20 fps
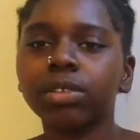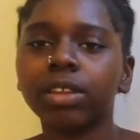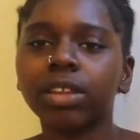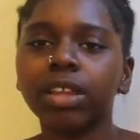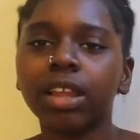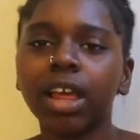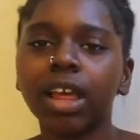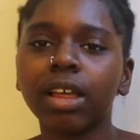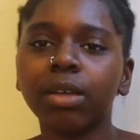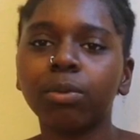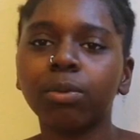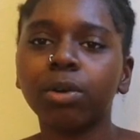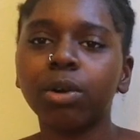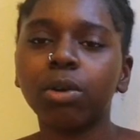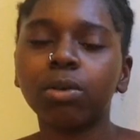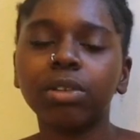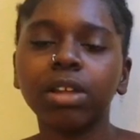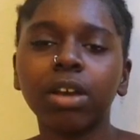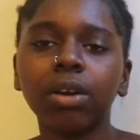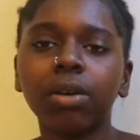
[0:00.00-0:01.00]
that we're
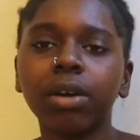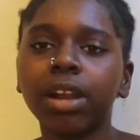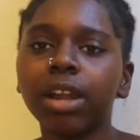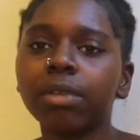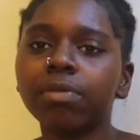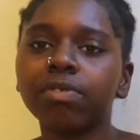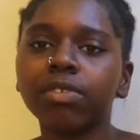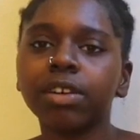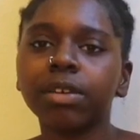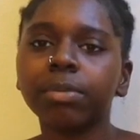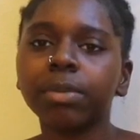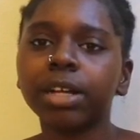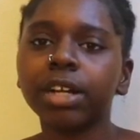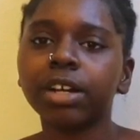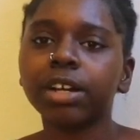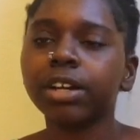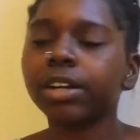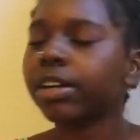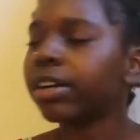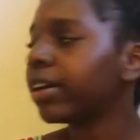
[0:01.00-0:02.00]
only going up from
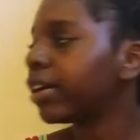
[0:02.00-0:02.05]
here.